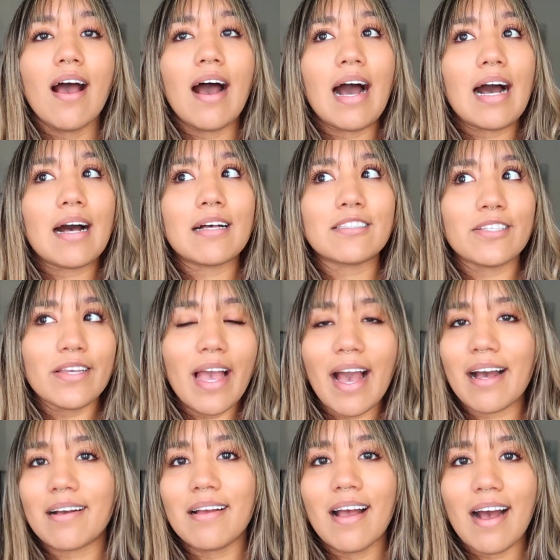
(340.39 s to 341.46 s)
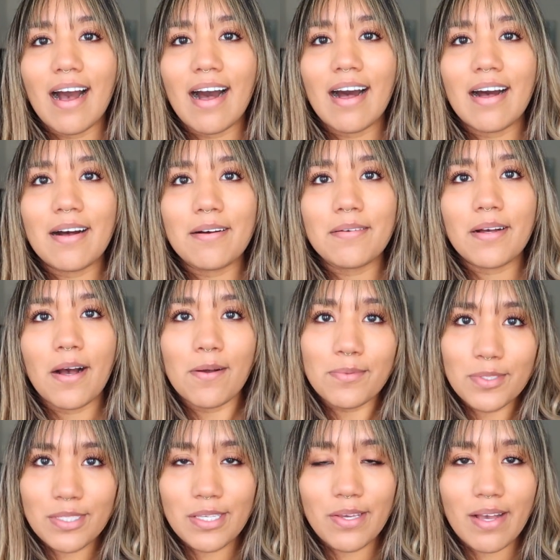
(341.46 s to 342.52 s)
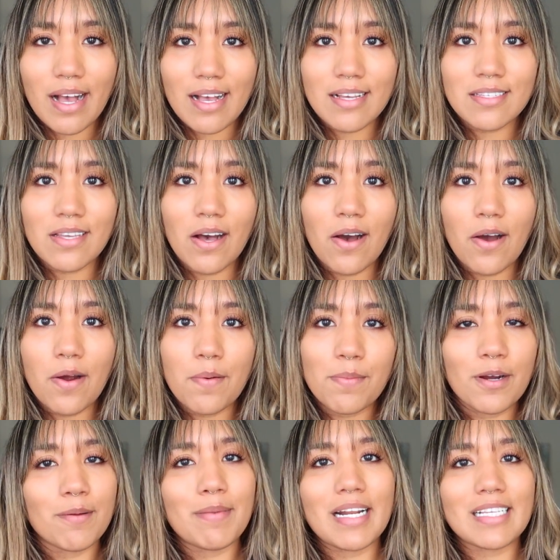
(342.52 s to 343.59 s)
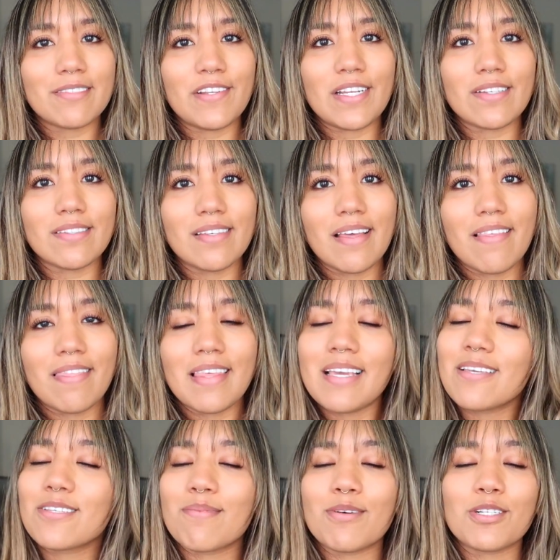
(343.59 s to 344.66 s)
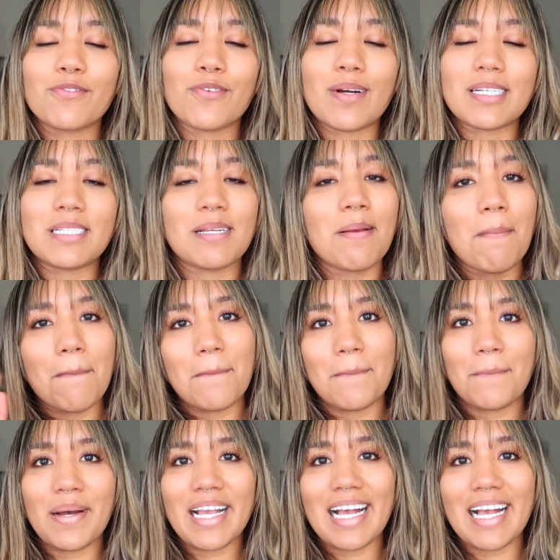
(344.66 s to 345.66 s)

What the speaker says: So yeah, hope to see you guys on more of my next videos. Thank you so much for watching. Bye